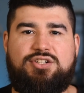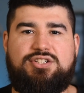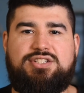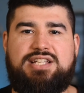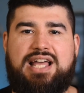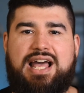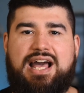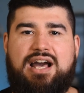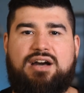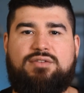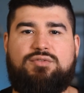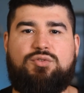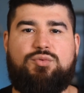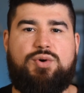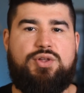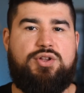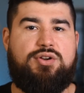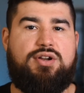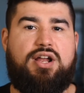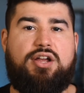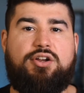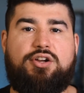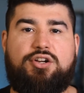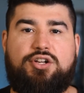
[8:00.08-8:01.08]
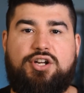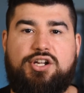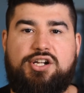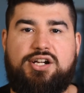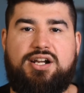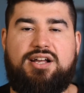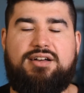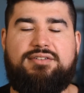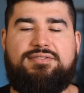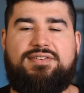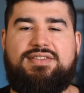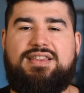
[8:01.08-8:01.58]
yourself and whether or not you're good
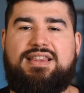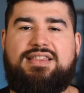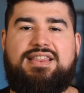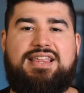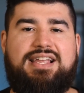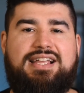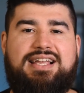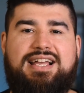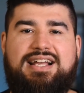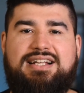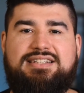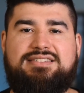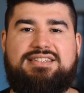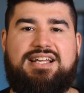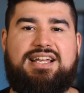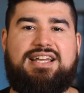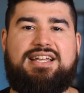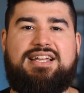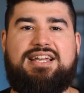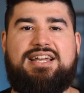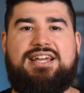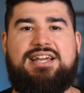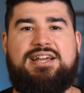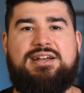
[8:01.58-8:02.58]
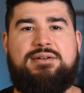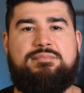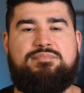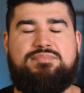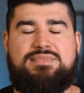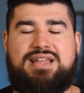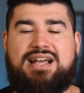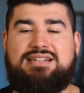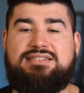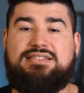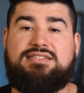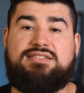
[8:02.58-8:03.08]
enough. And the thing is, like,
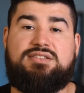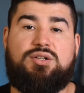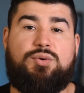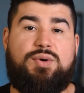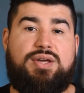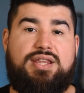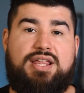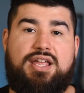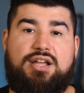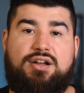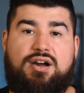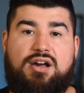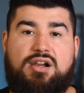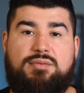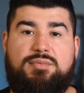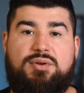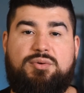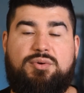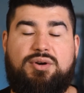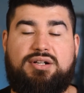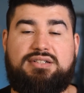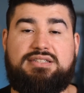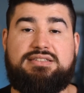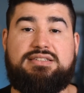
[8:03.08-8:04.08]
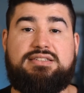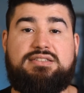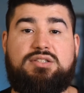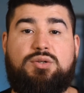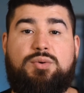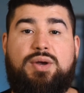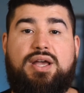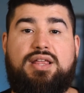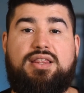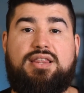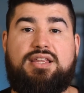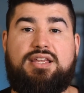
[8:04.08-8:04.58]
that's just the way the economy works. It's just
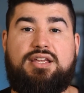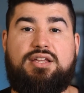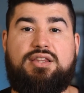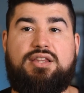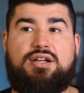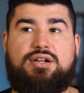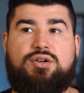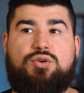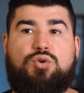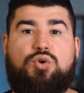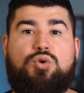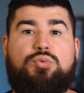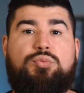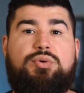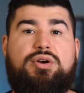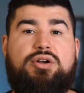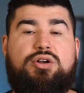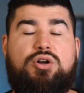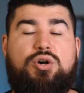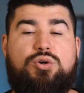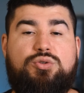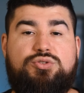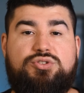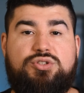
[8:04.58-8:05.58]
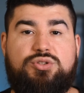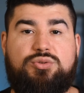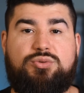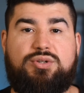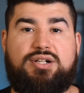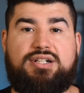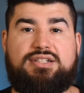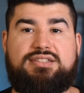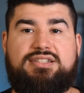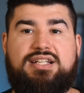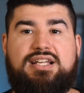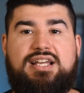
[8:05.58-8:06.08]
the way the corporate culture
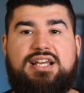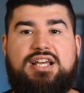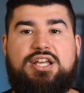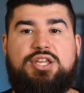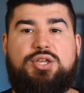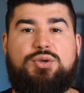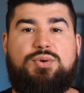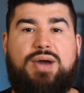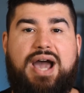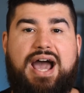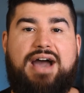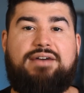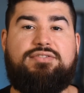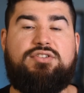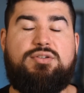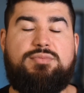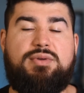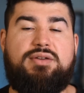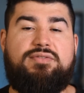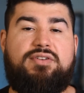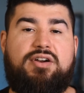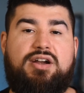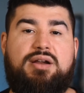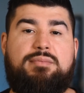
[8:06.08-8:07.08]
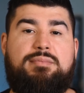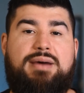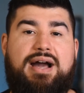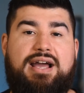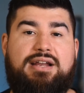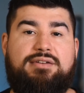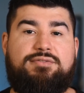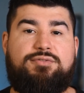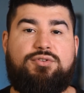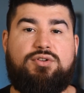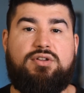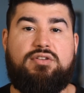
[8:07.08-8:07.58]
works. You have to be very
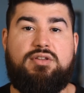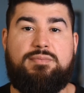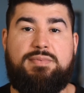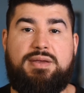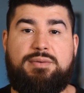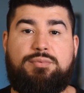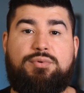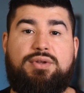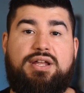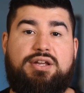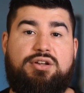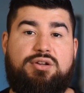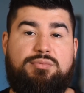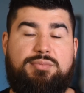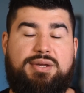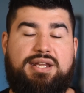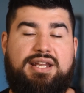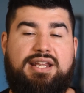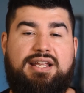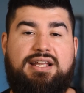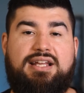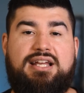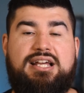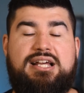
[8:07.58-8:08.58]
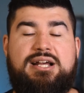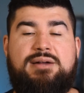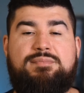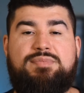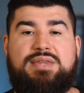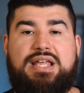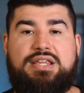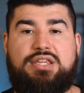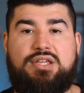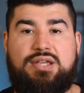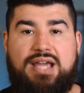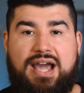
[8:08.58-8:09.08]
mindful of the people that you're meeting,
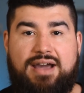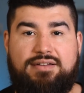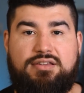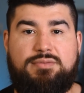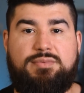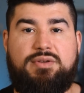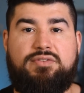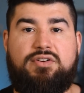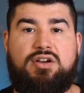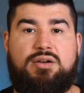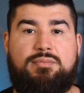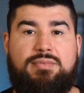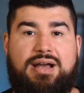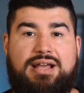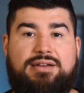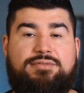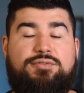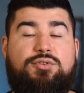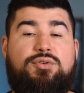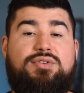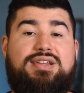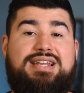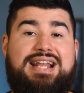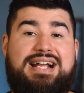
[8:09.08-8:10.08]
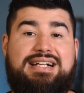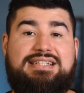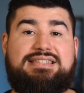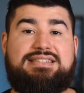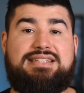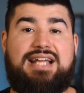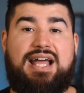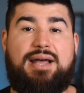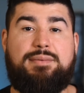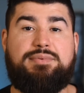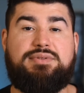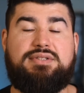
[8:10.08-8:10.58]
and you have to be very mindful of the next
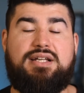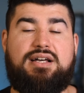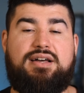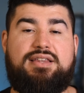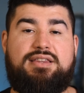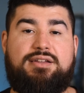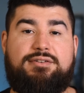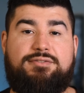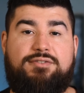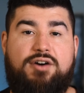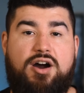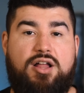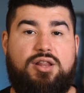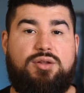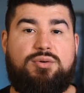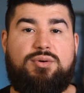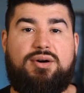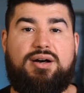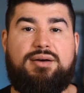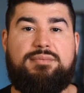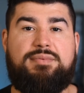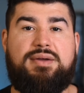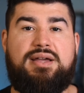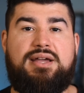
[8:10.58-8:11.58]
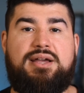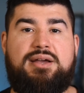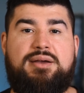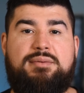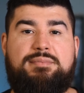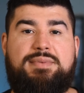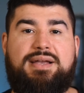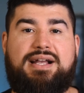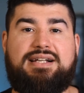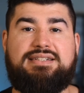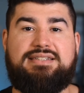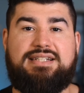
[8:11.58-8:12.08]
steps and the follow-up.
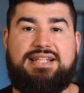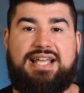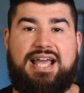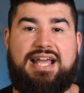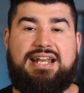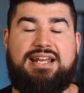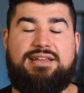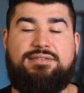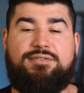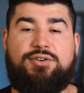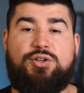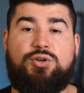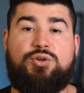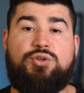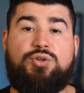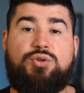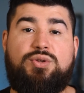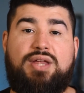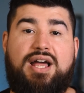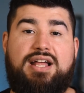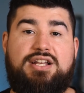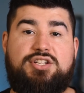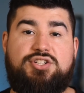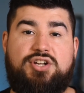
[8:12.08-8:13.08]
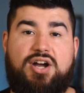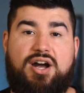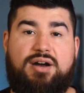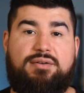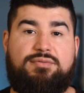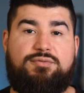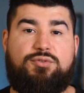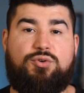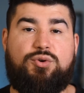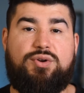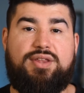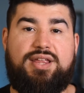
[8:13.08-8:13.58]
Because again, if you don't do that
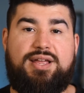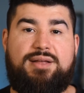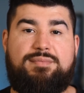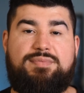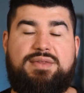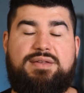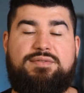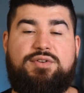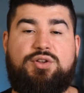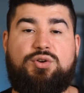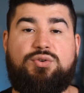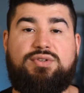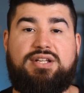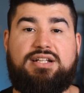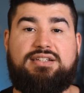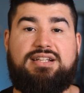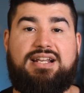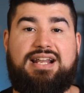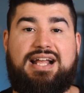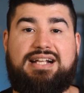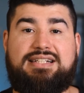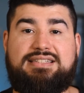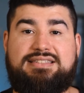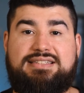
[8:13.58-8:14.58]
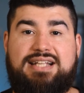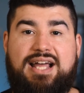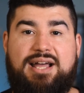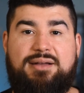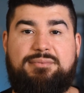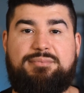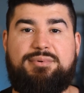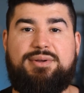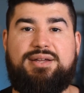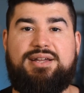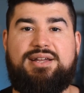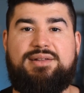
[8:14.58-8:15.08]
job for them, if you don't take the next
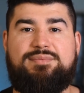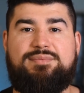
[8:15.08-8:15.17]
step,